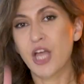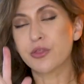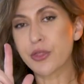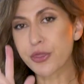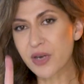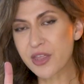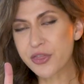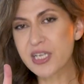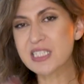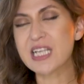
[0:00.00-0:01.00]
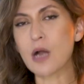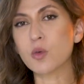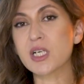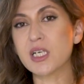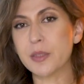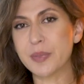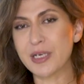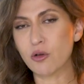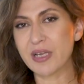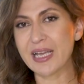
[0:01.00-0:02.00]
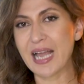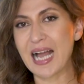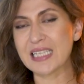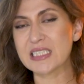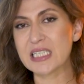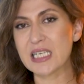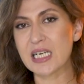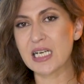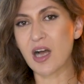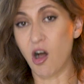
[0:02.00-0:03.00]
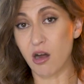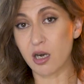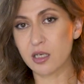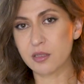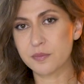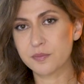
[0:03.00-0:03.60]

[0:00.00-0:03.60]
The 3 things that we're going to be looking at are,